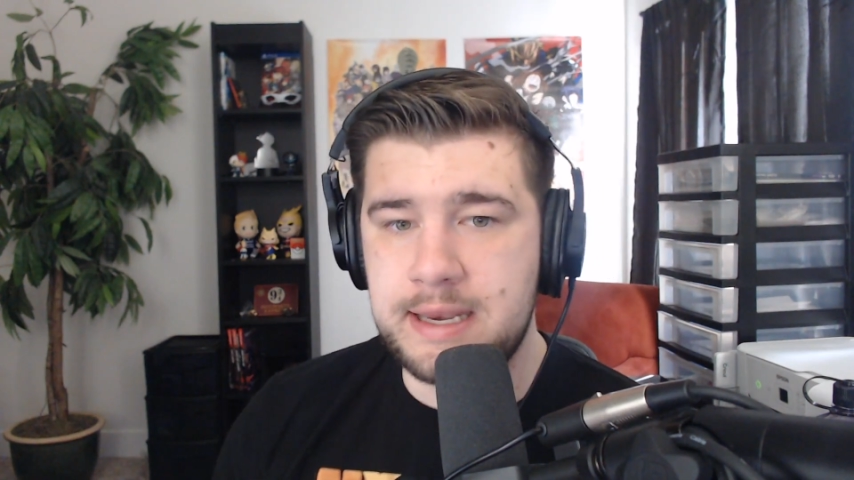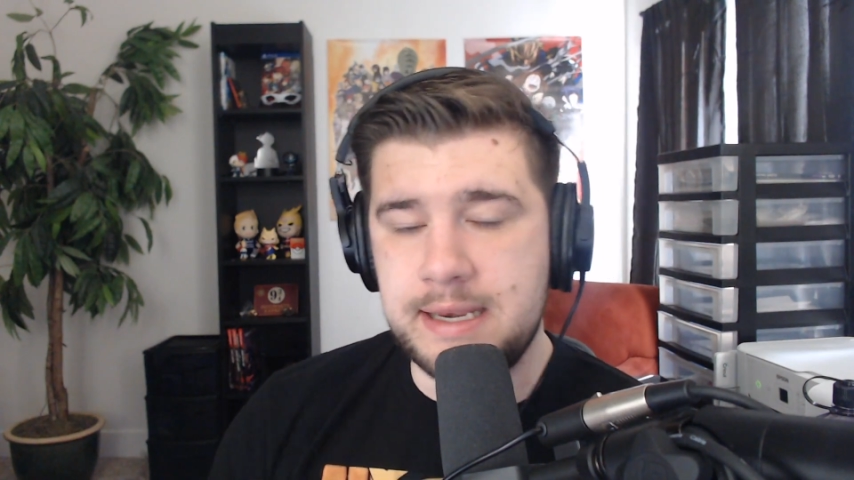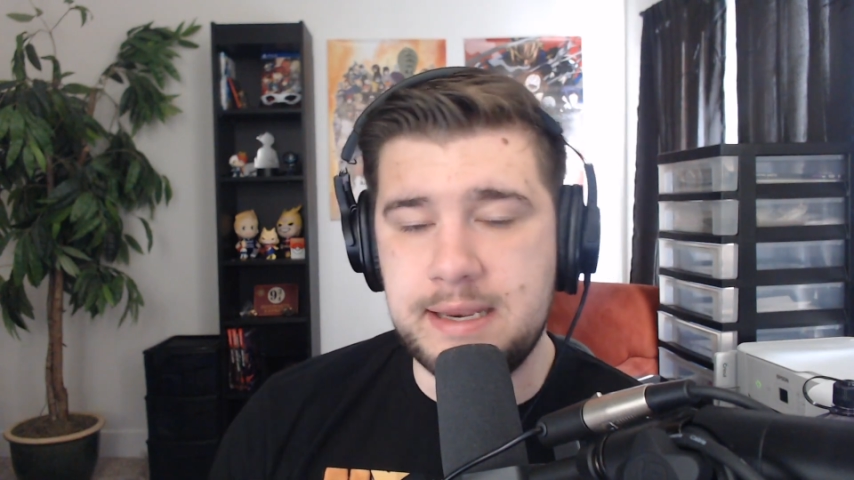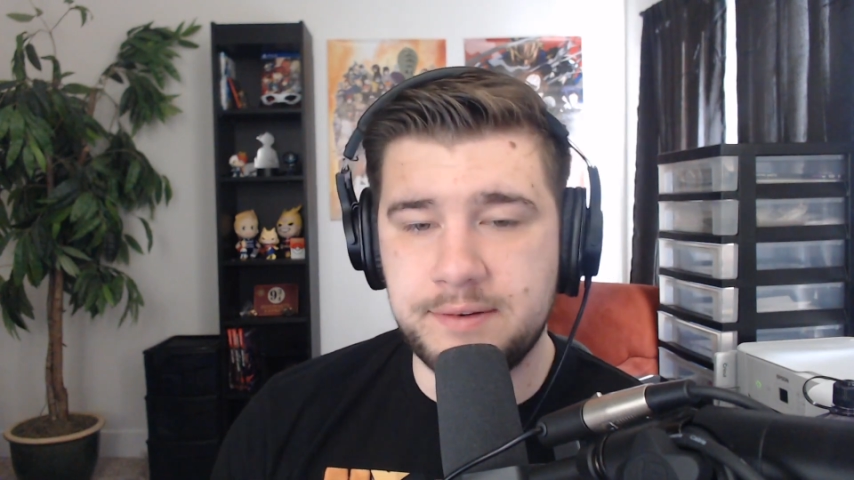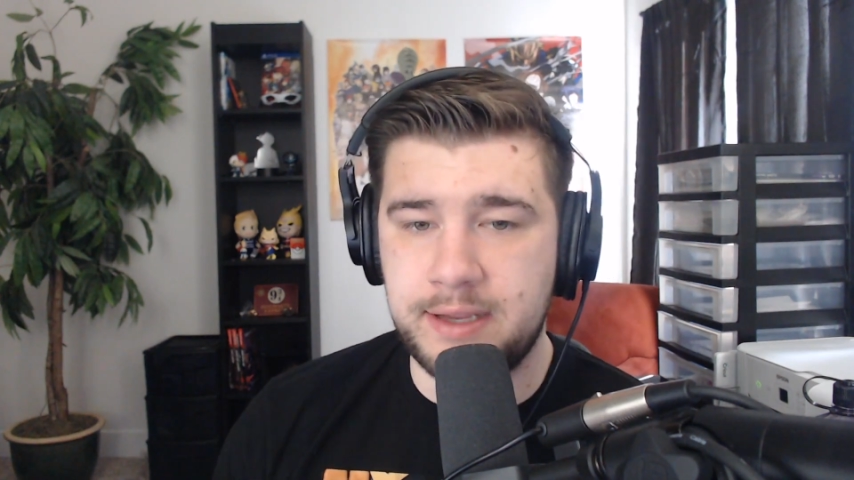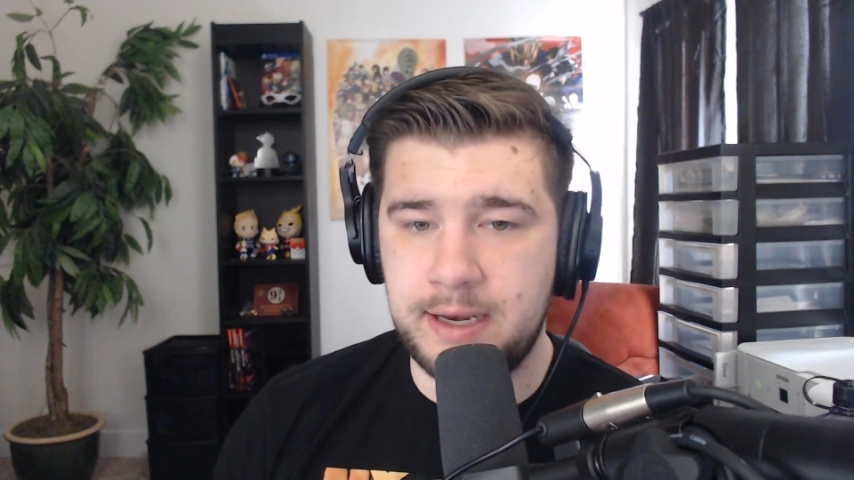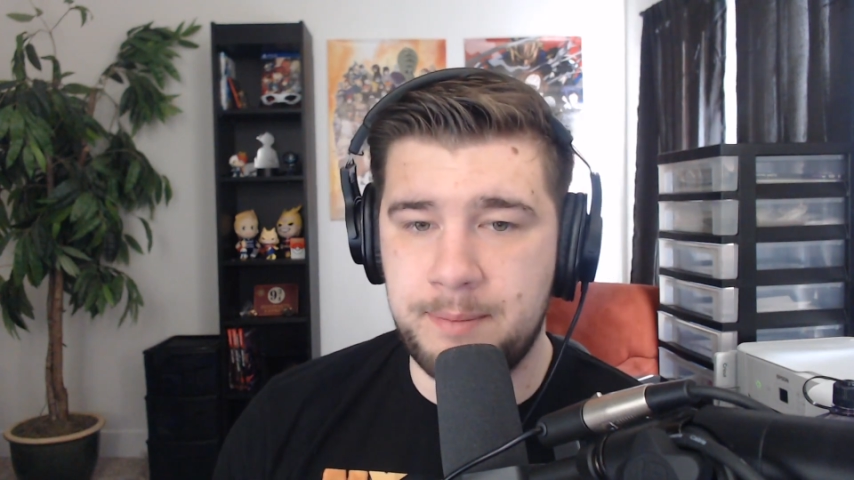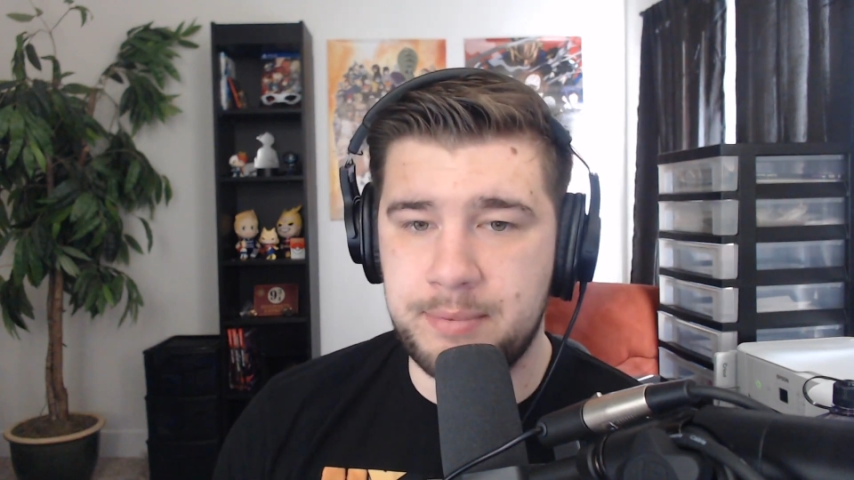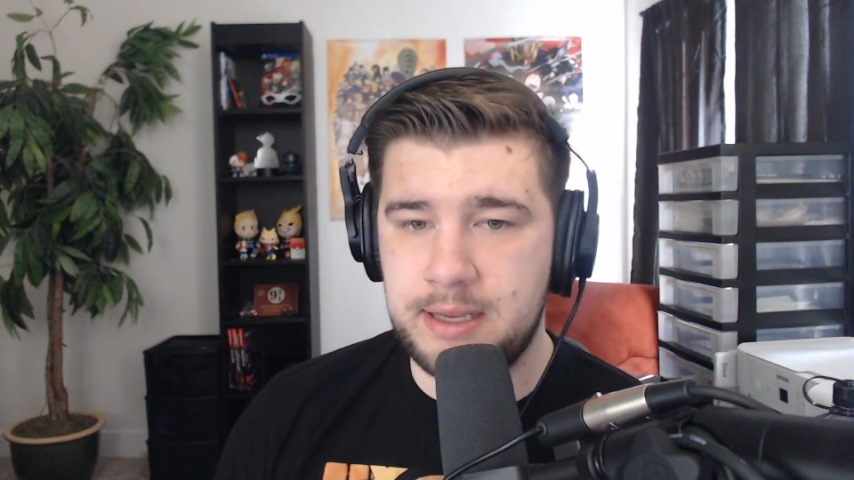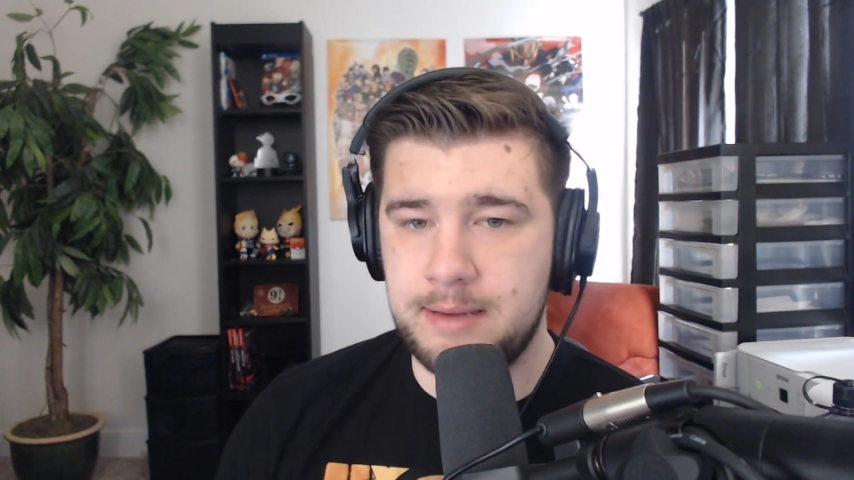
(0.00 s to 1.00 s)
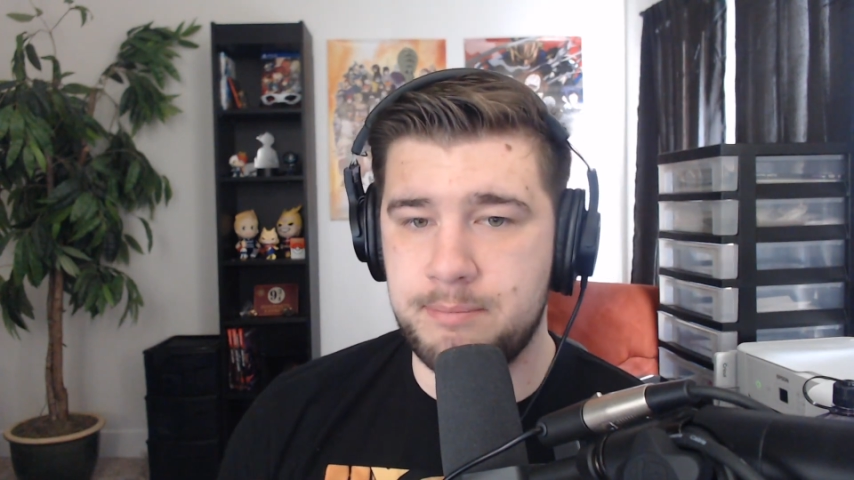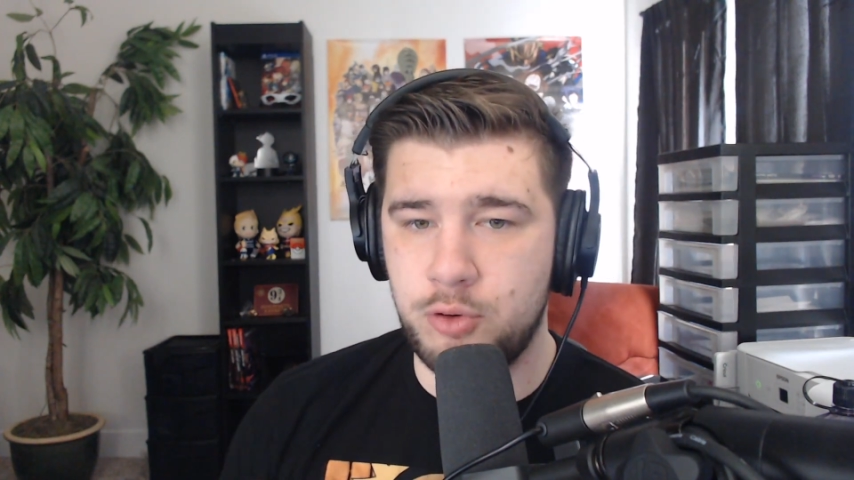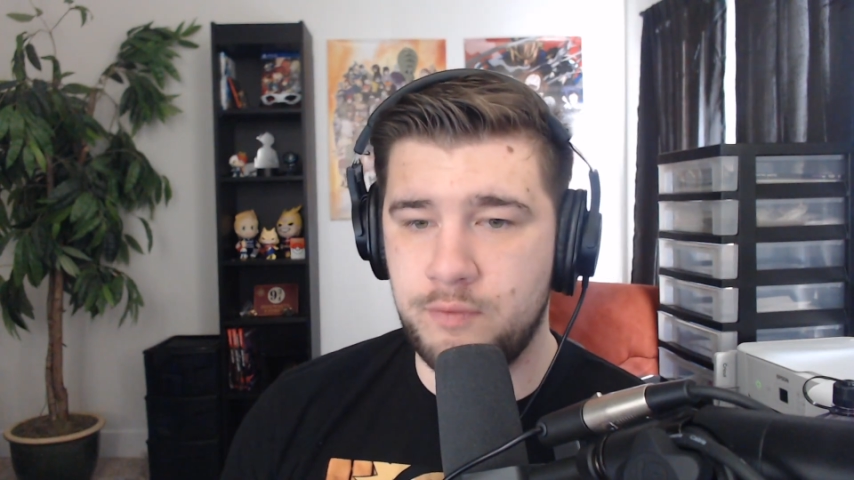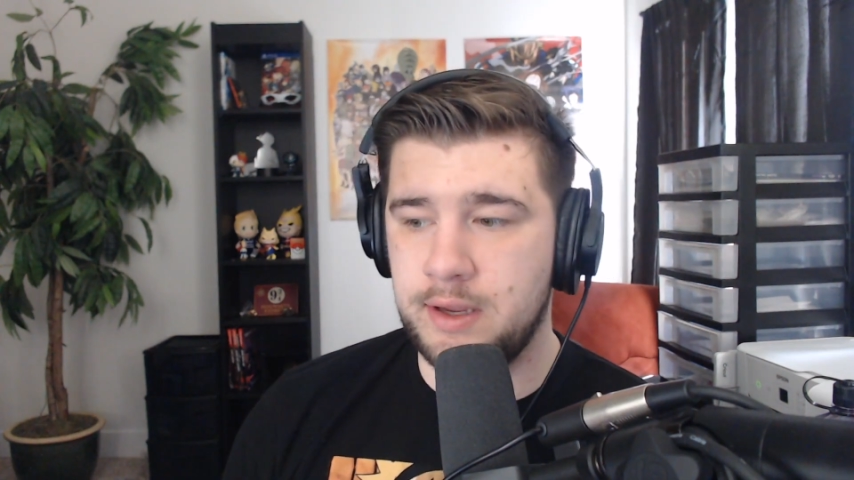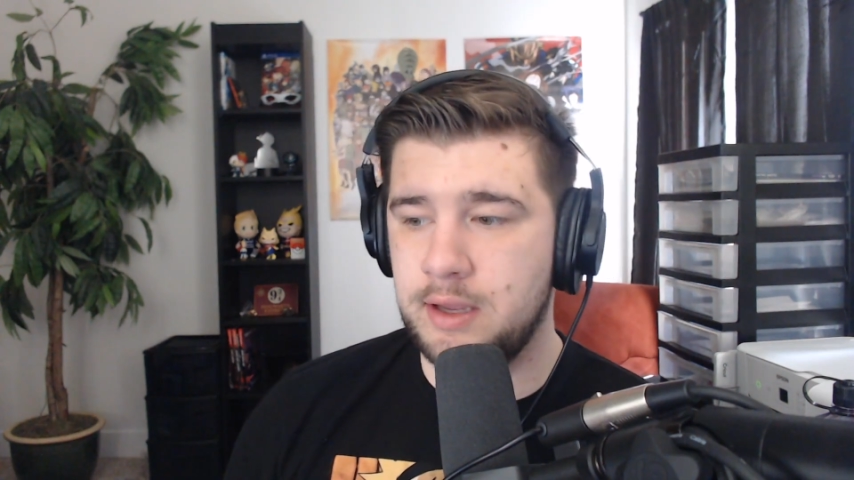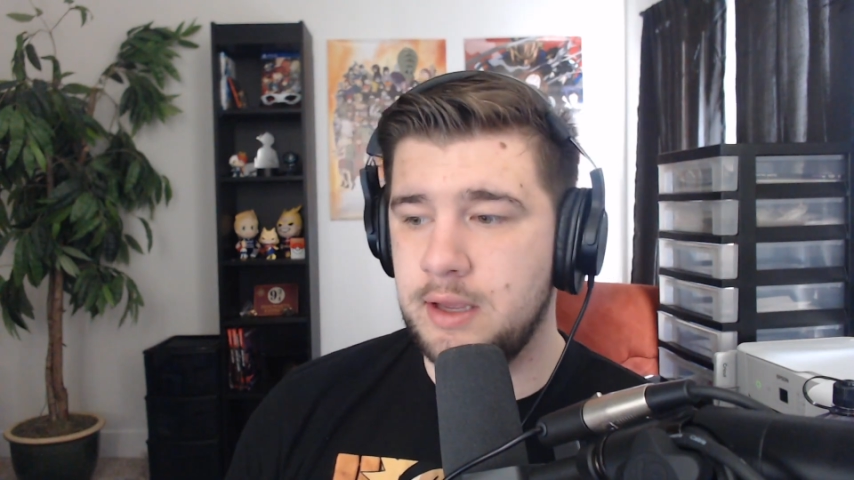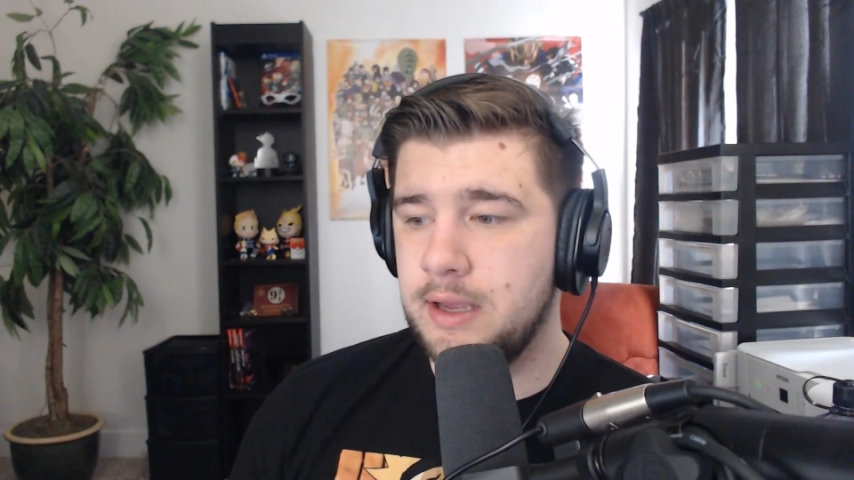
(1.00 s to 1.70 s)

needs to get up and keep moving.